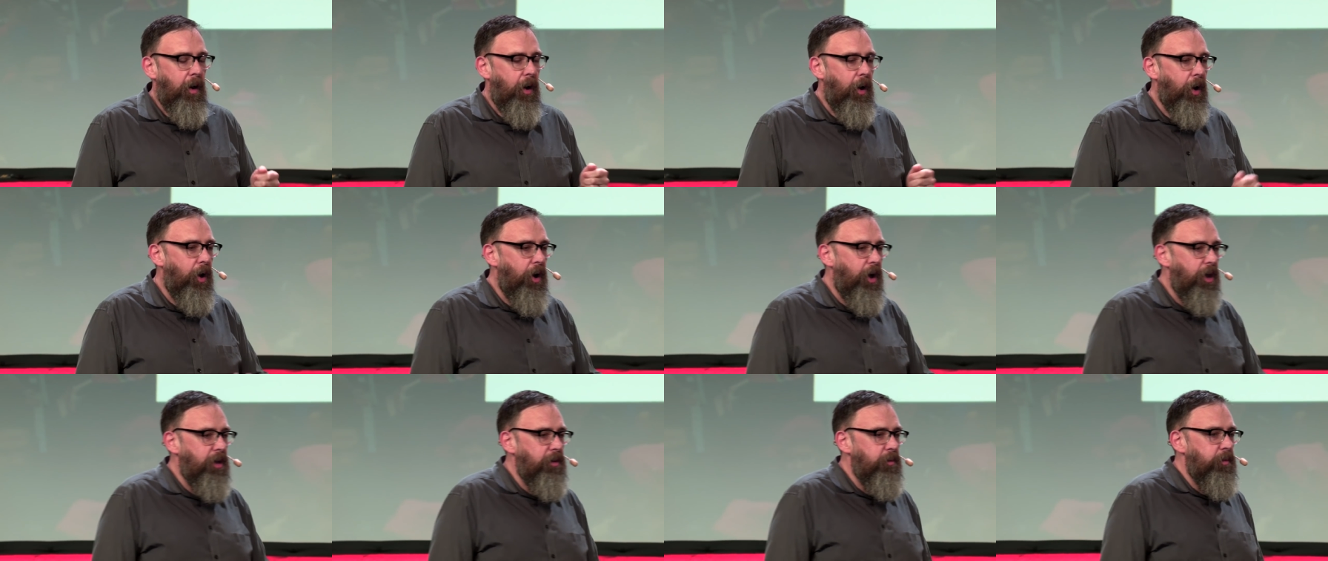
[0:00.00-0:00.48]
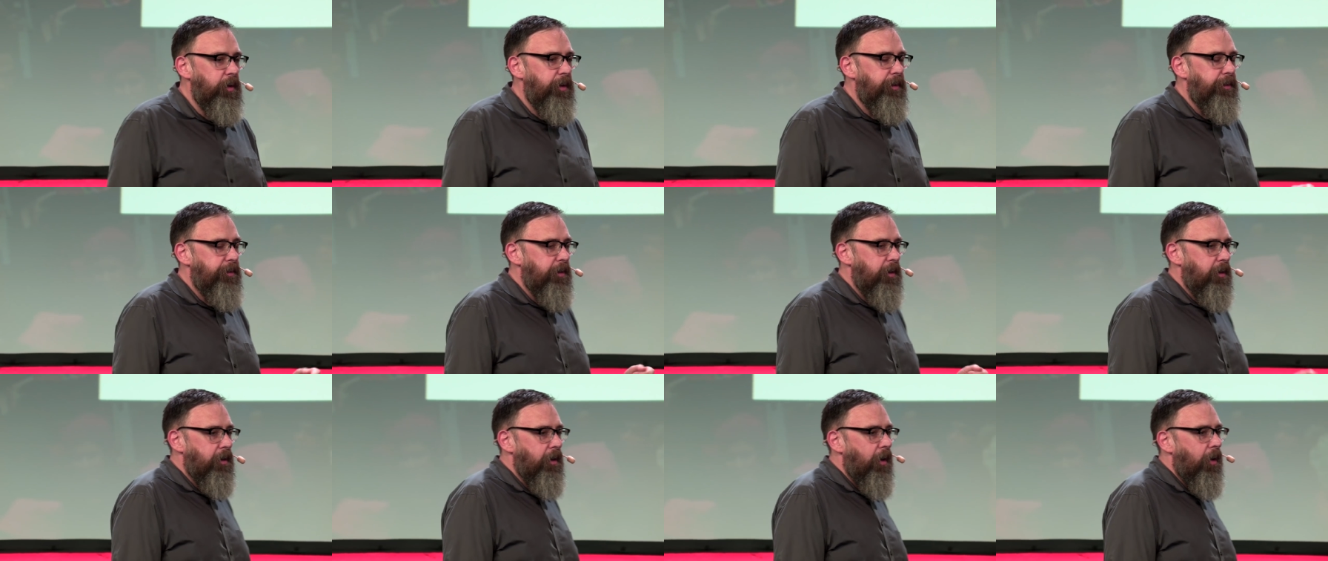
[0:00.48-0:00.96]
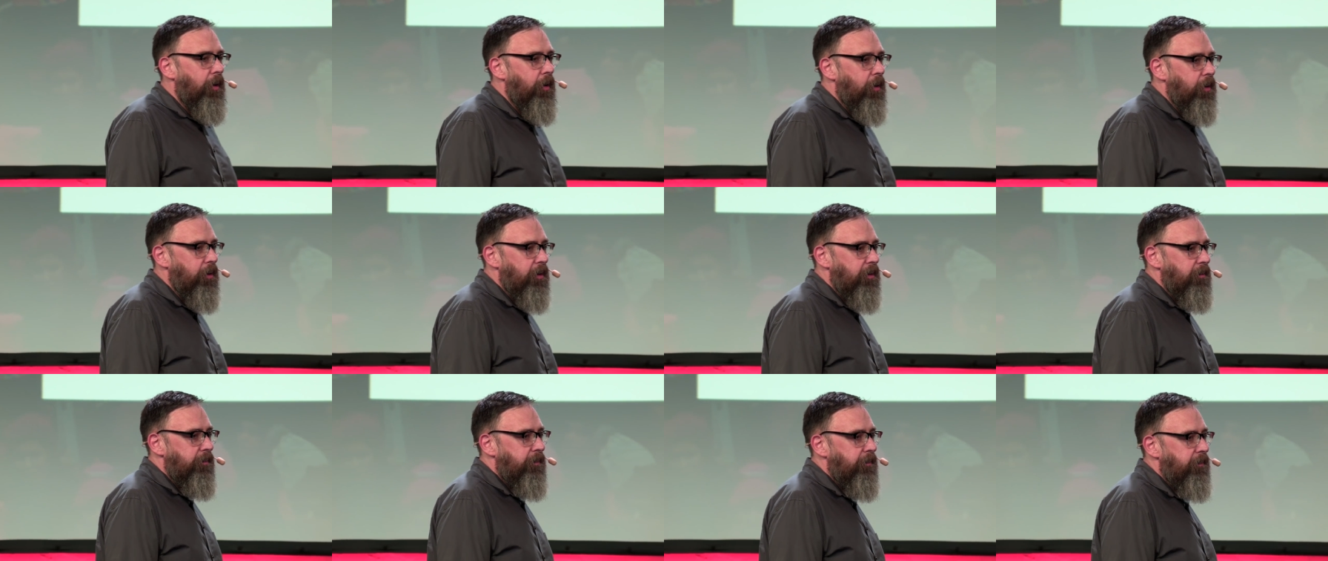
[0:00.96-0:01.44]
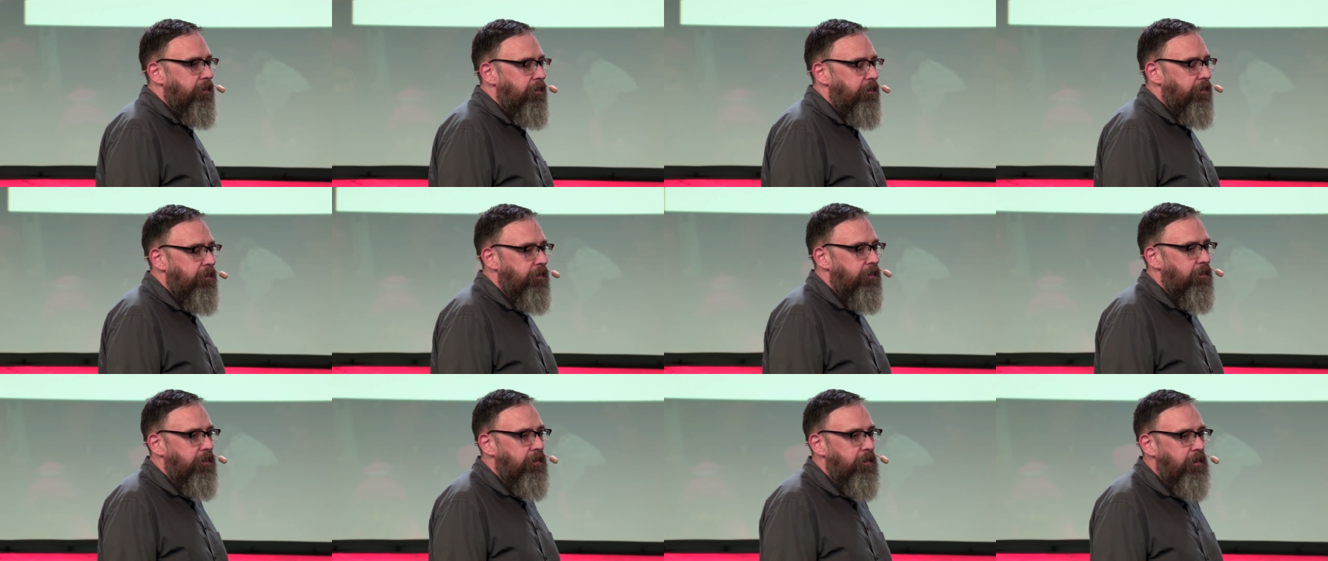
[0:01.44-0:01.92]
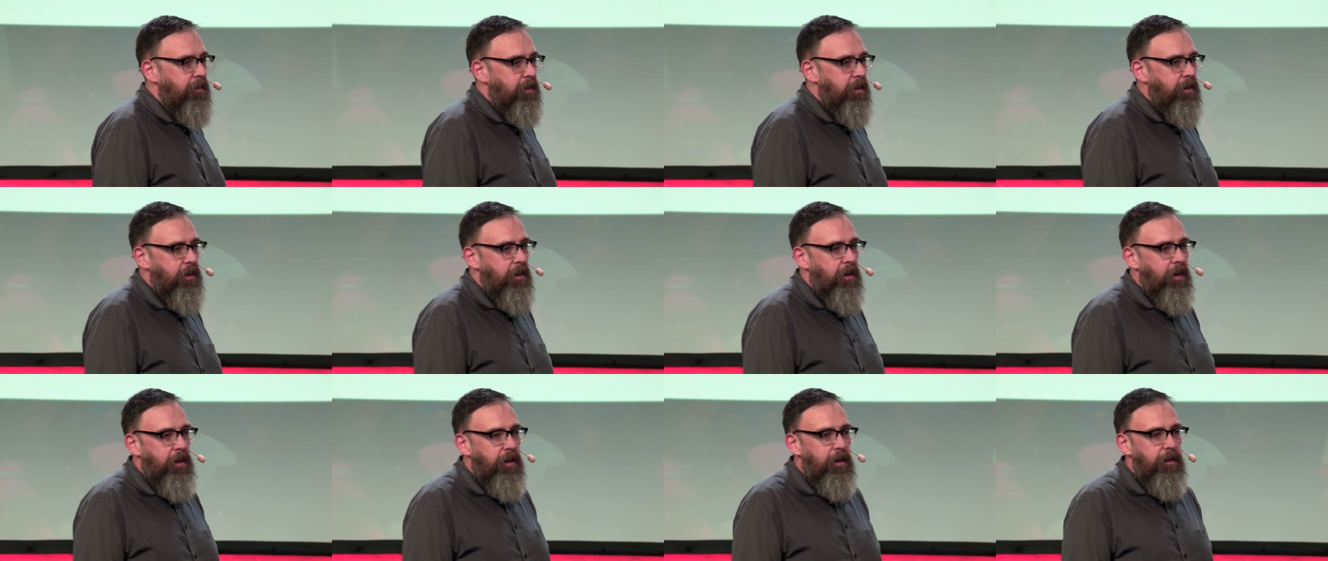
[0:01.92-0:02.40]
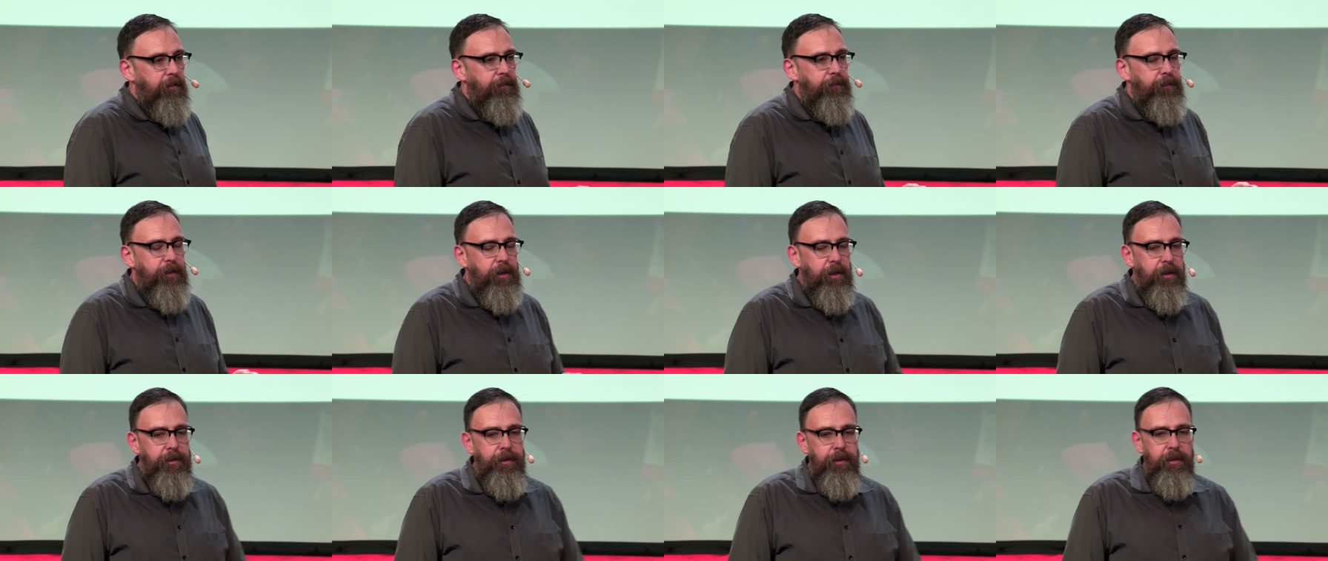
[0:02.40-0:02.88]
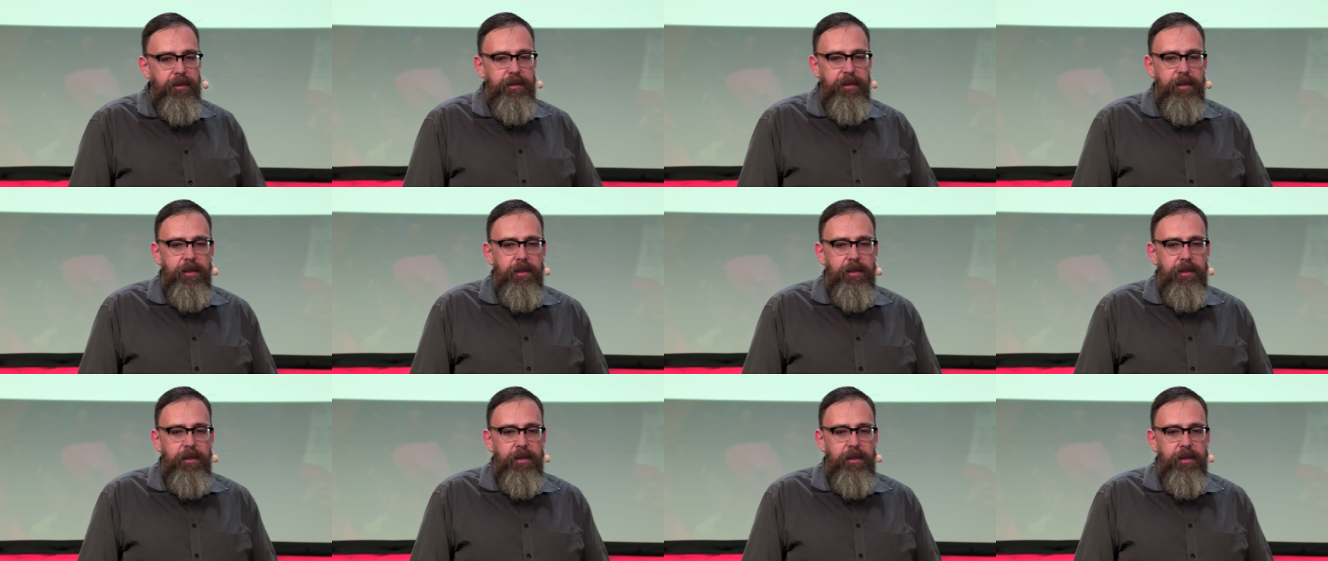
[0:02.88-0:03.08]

all with the goal of further